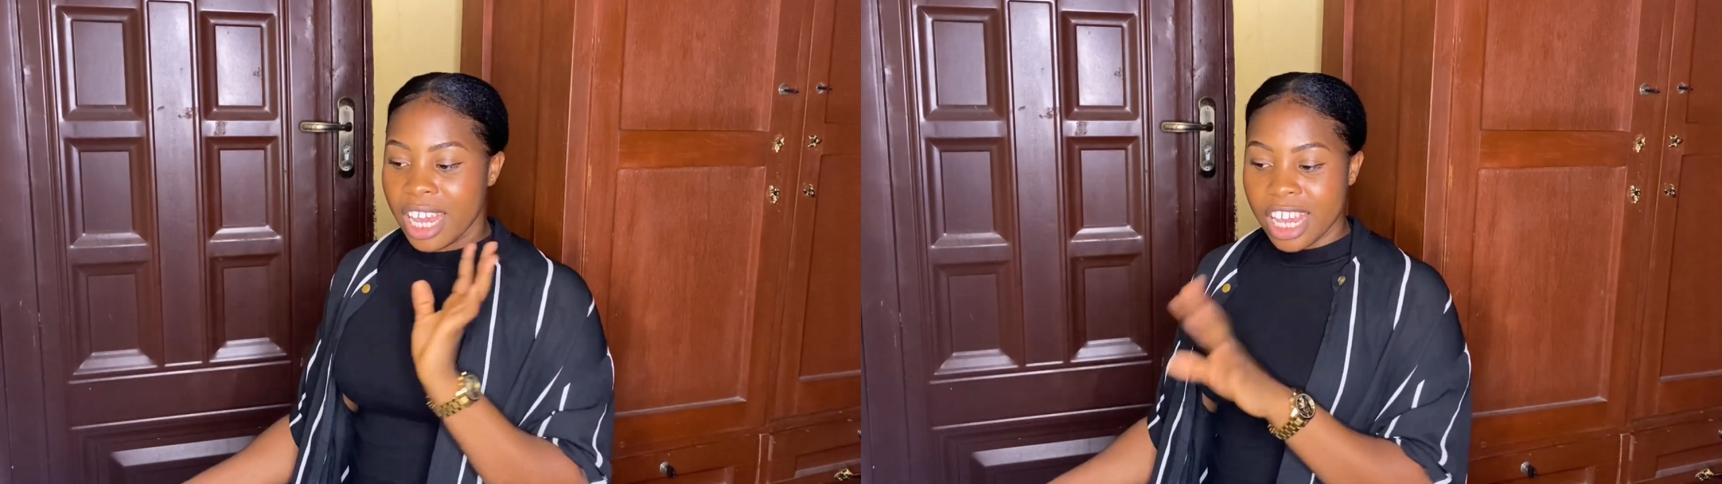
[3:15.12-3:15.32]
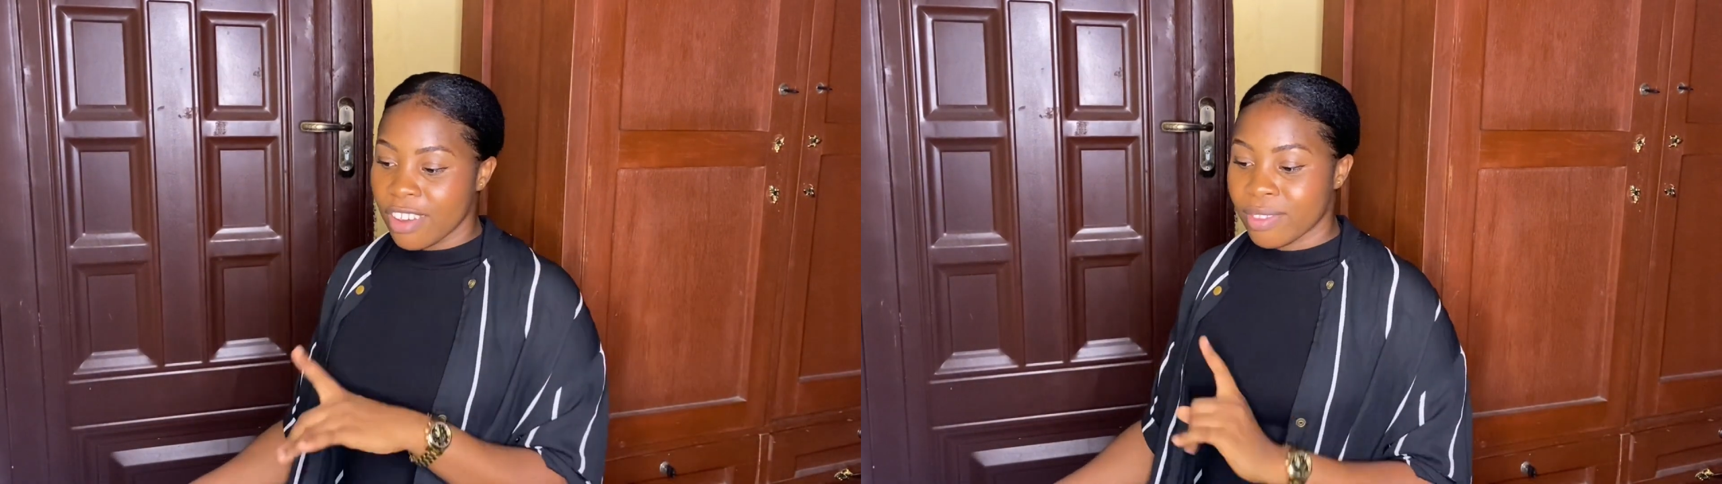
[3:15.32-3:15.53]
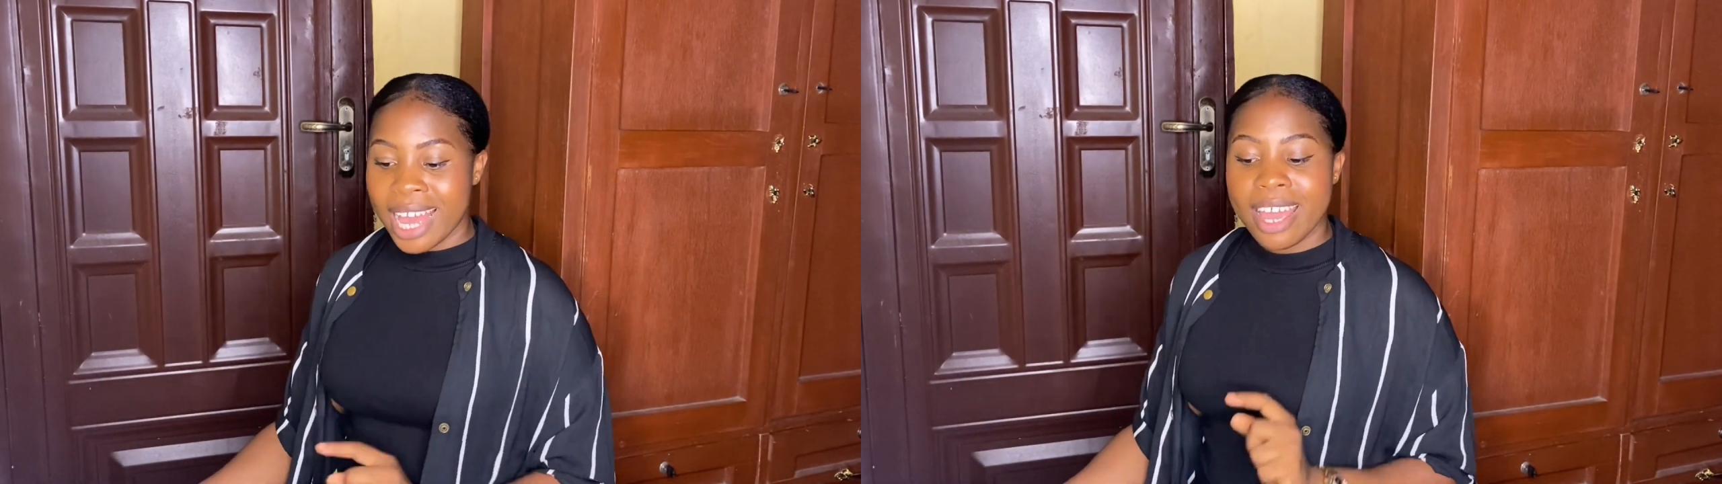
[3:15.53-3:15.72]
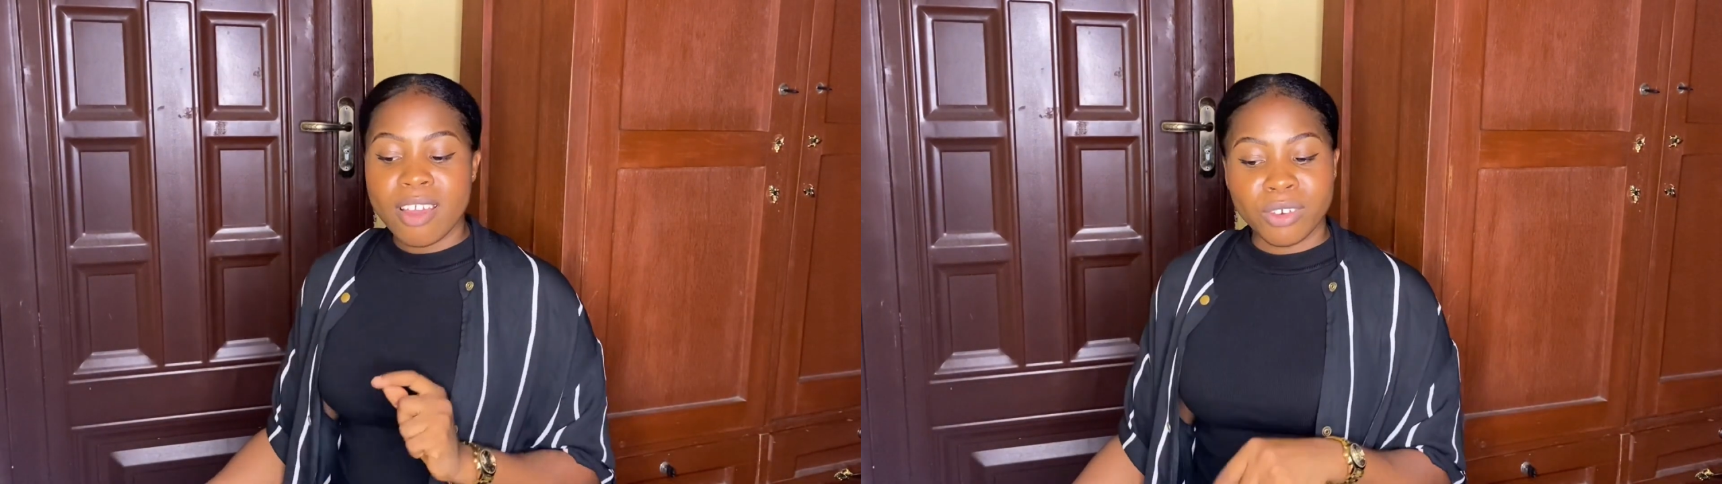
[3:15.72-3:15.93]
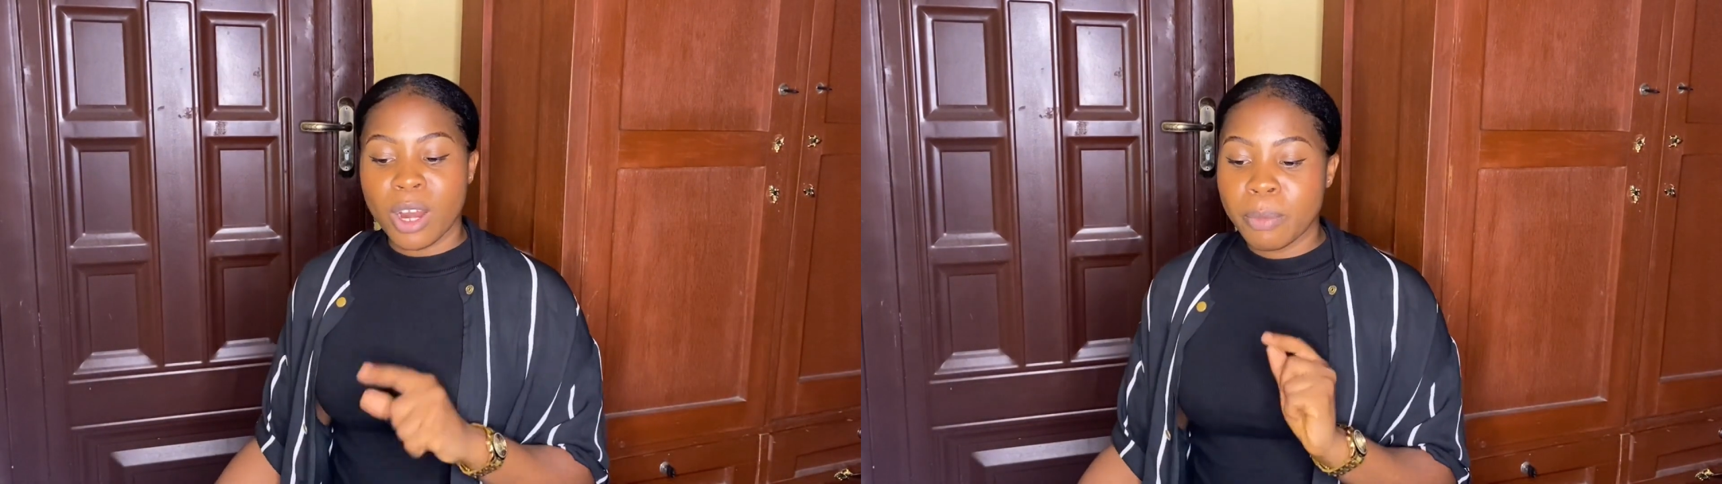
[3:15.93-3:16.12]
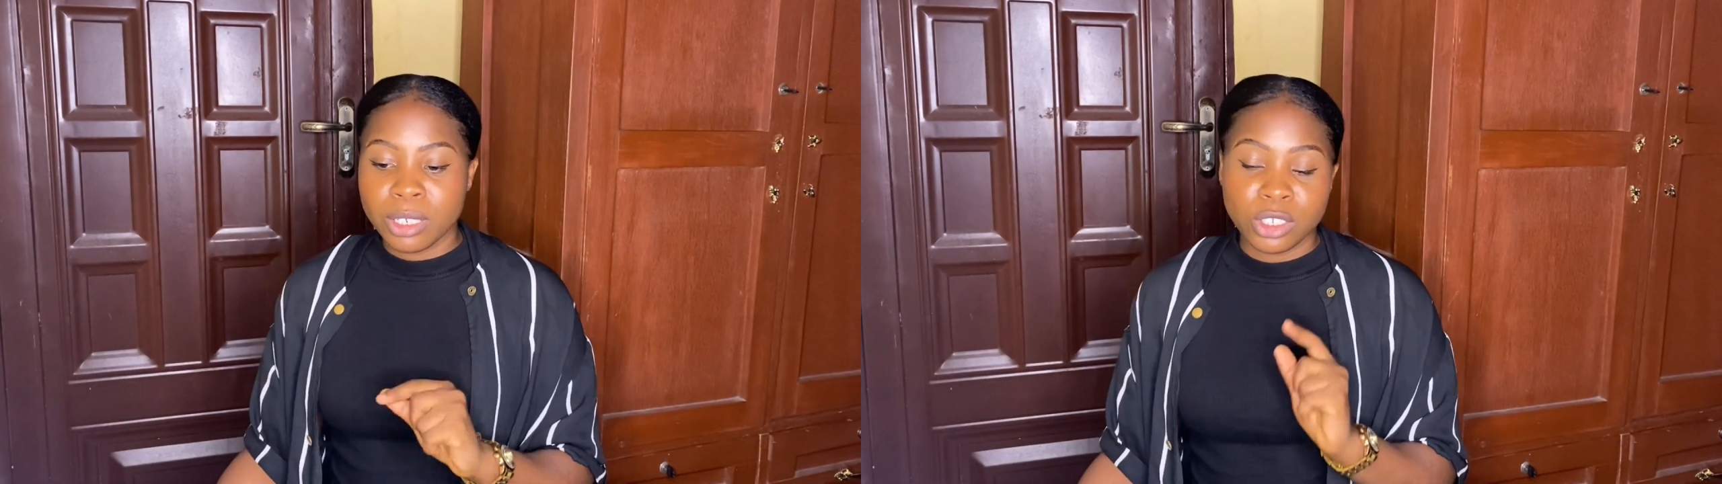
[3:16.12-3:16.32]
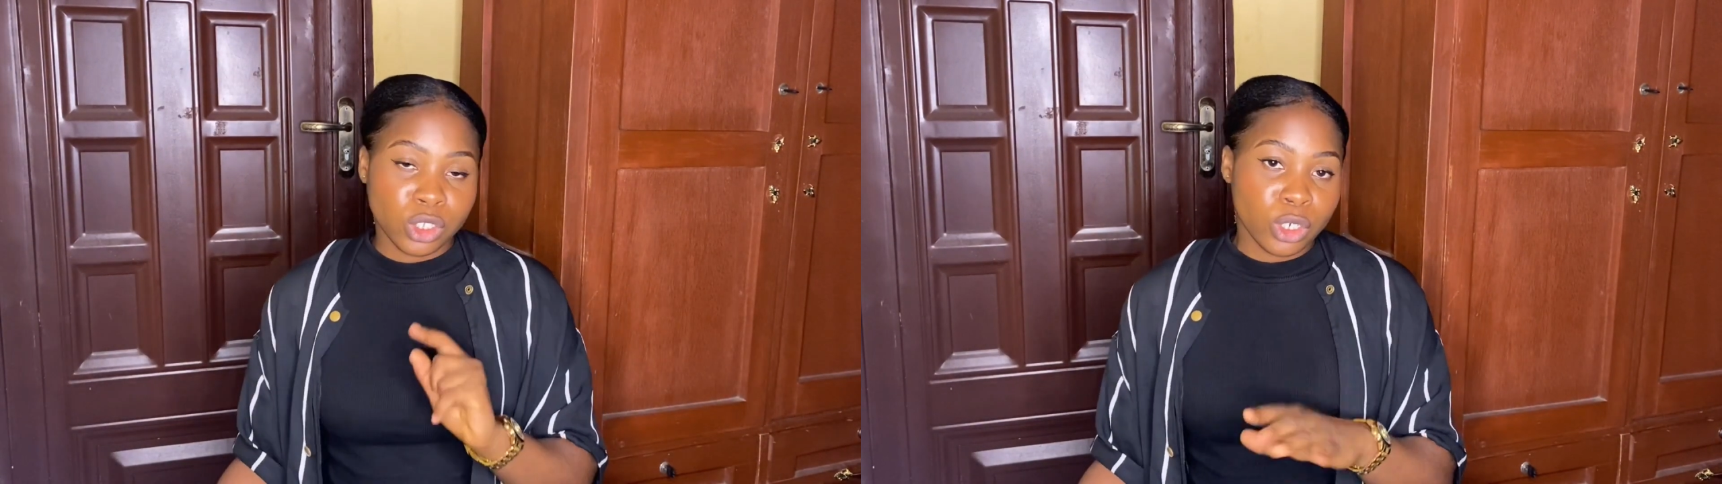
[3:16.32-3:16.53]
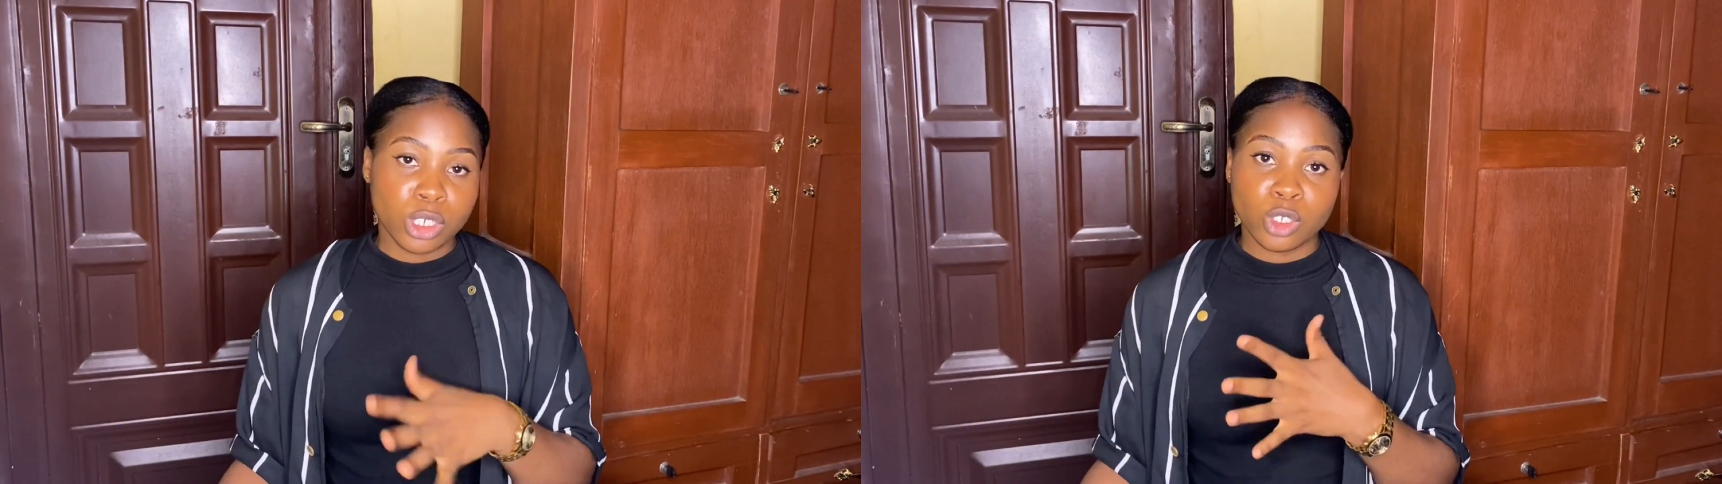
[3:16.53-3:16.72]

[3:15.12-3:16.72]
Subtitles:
If that environment is not going